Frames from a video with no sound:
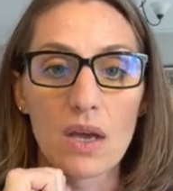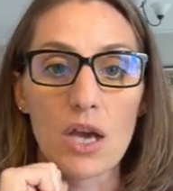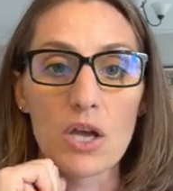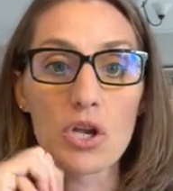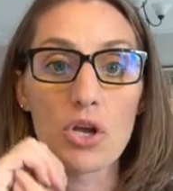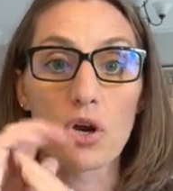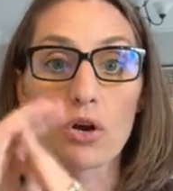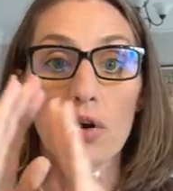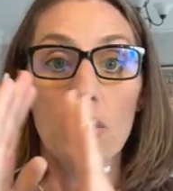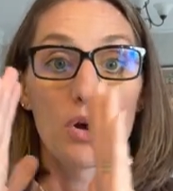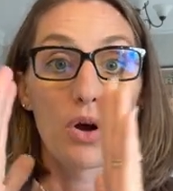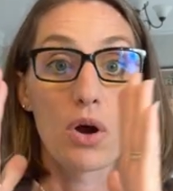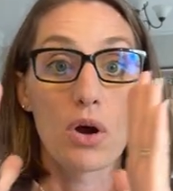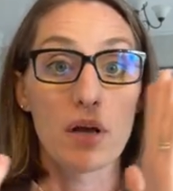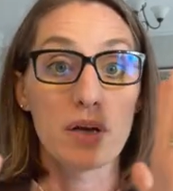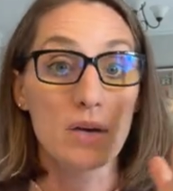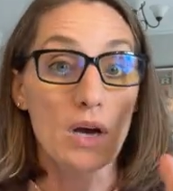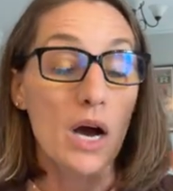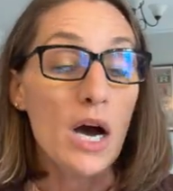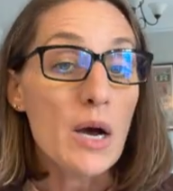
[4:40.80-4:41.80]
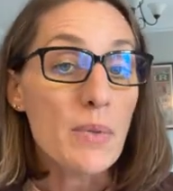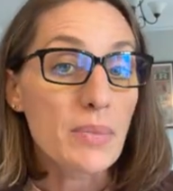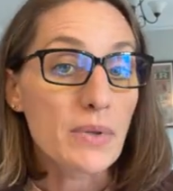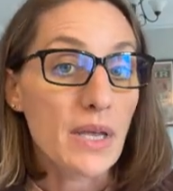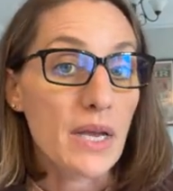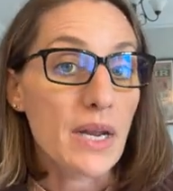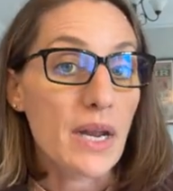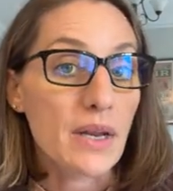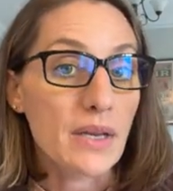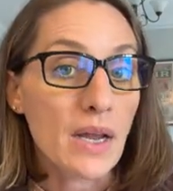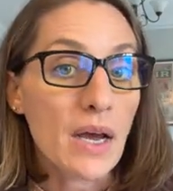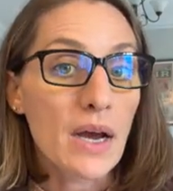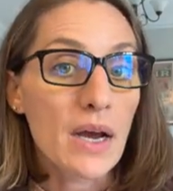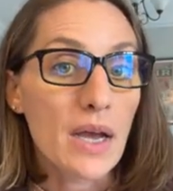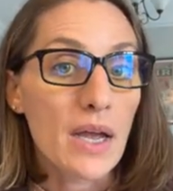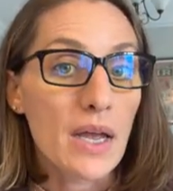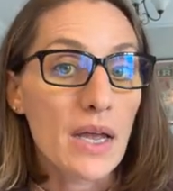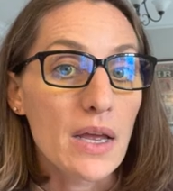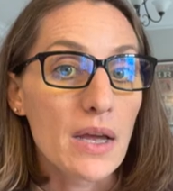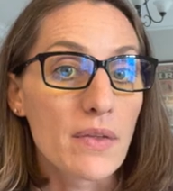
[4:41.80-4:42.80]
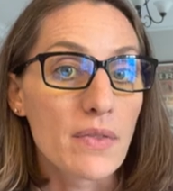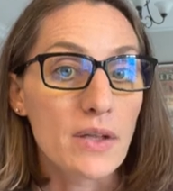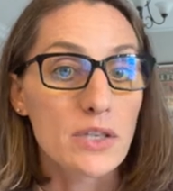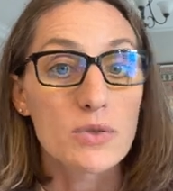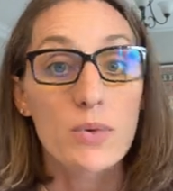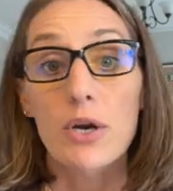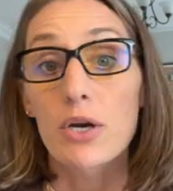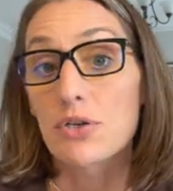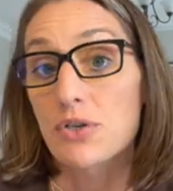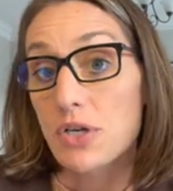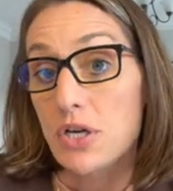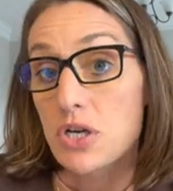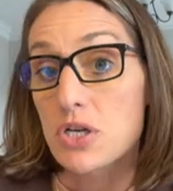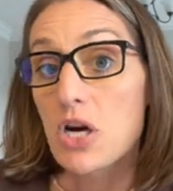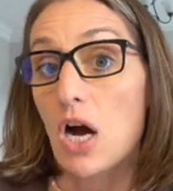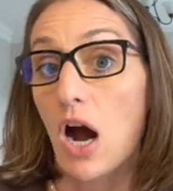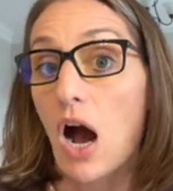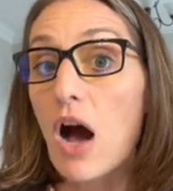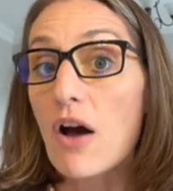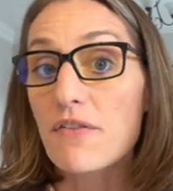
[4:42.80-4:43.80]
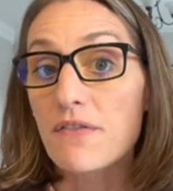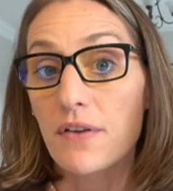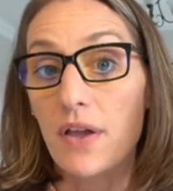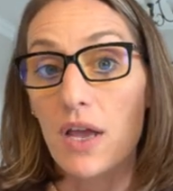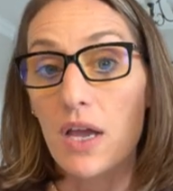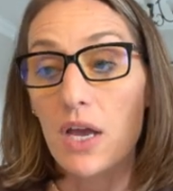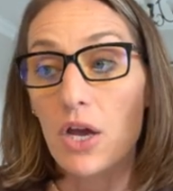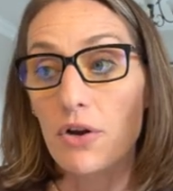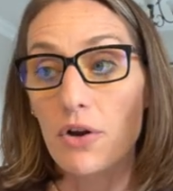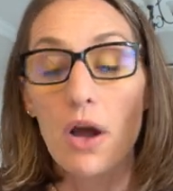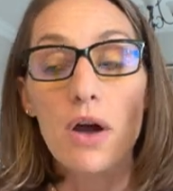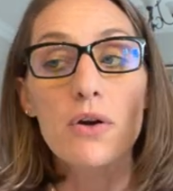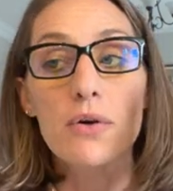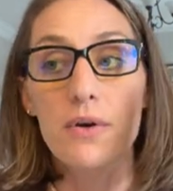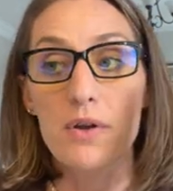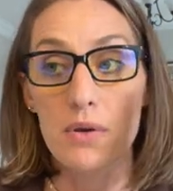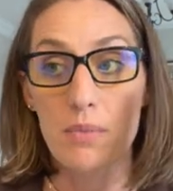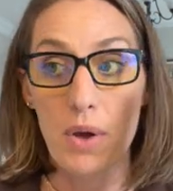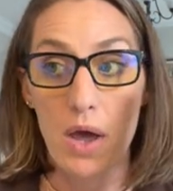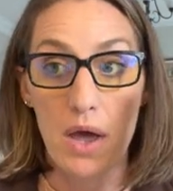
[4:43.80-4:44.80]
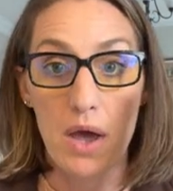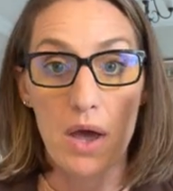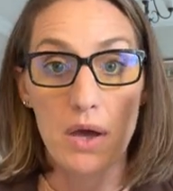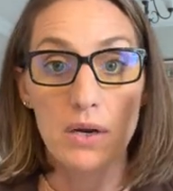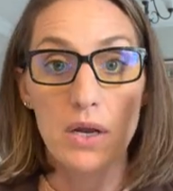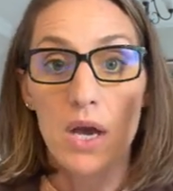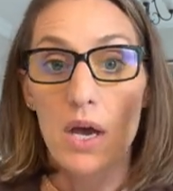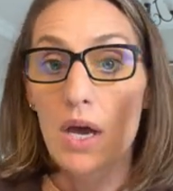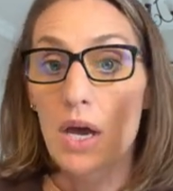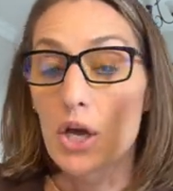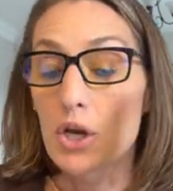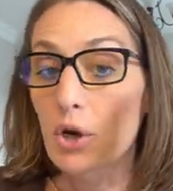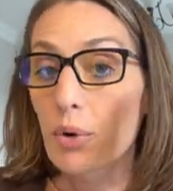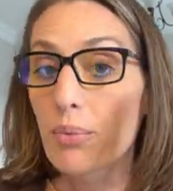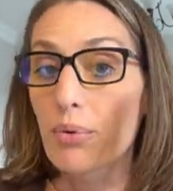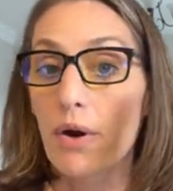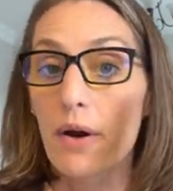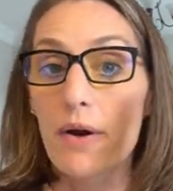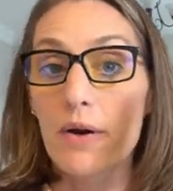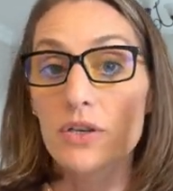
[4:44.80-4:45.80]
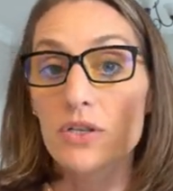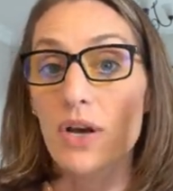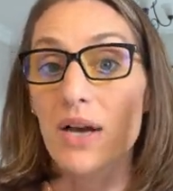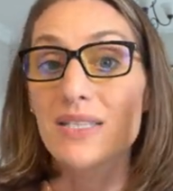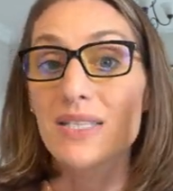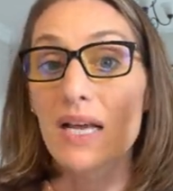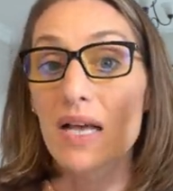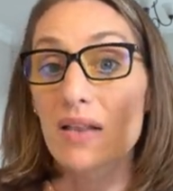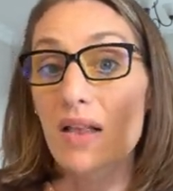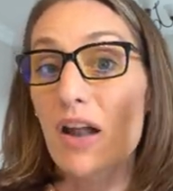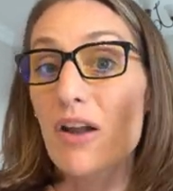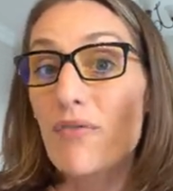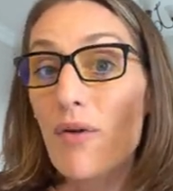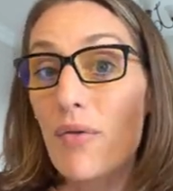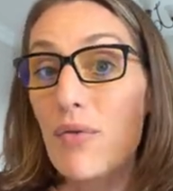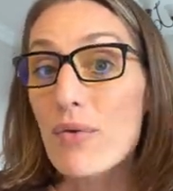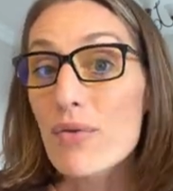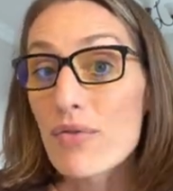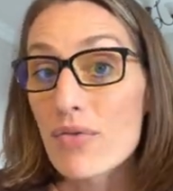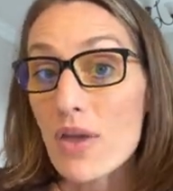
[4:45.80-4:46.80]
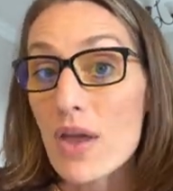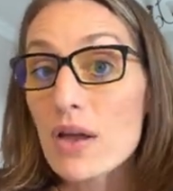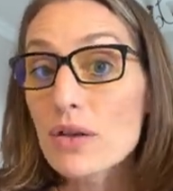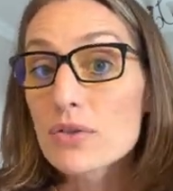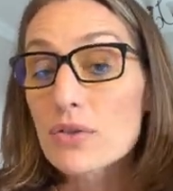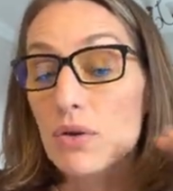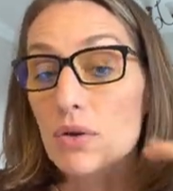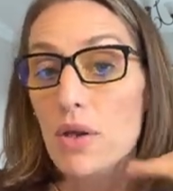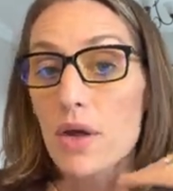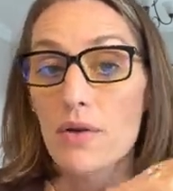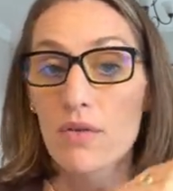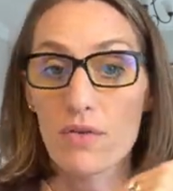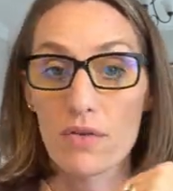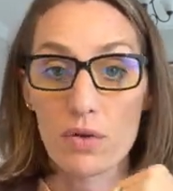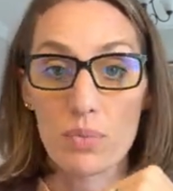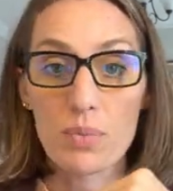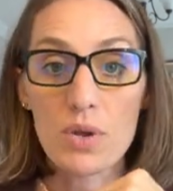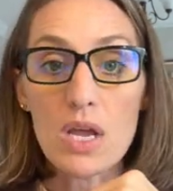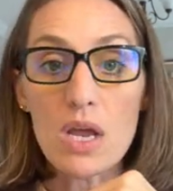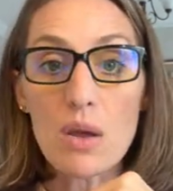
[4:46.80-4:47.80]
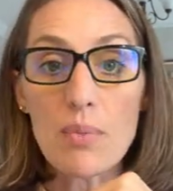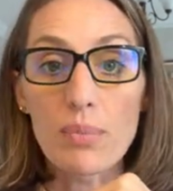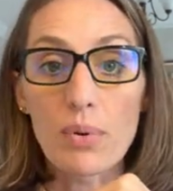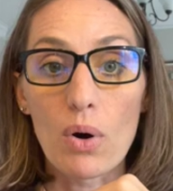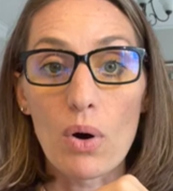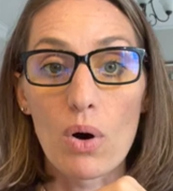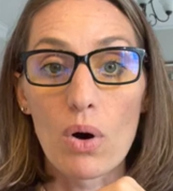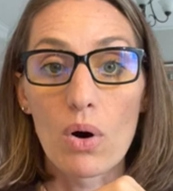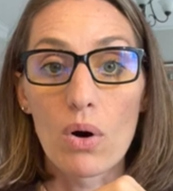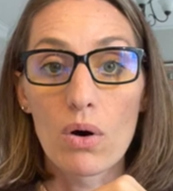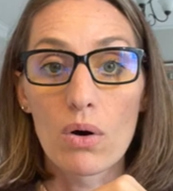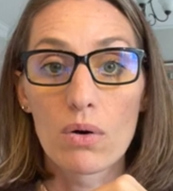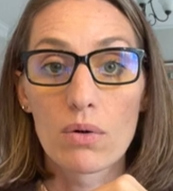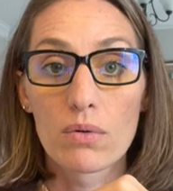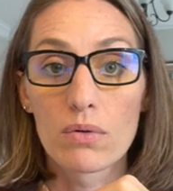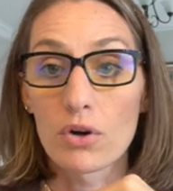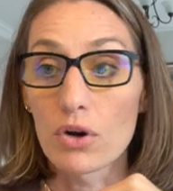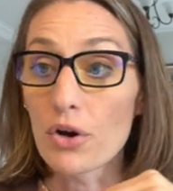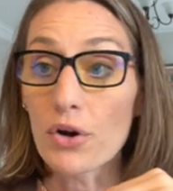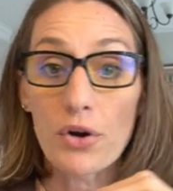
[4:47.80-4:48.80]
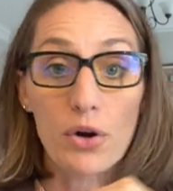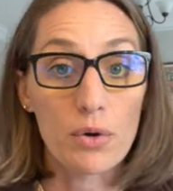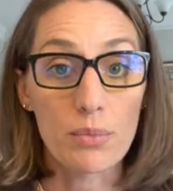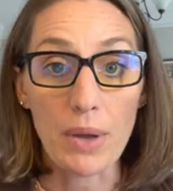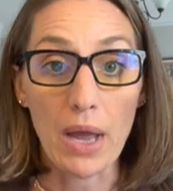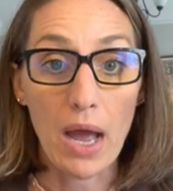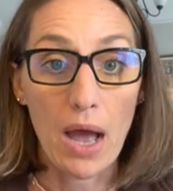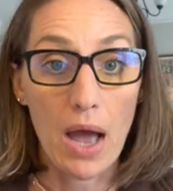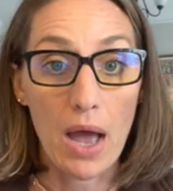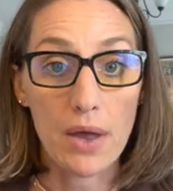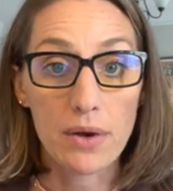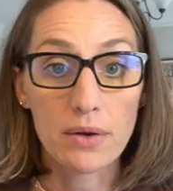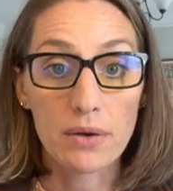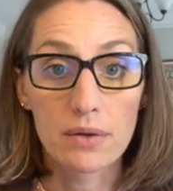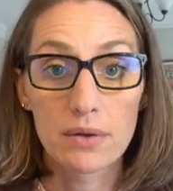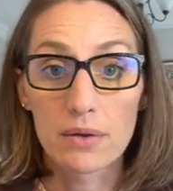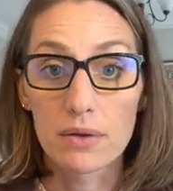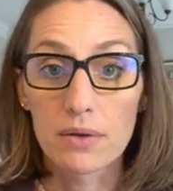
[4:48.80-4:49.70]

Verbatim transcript: and you're up late at night and that's why you're drinking coffee, you're not going to bed and you're prioritizing a lot of other things or a lot of other people, good or bad,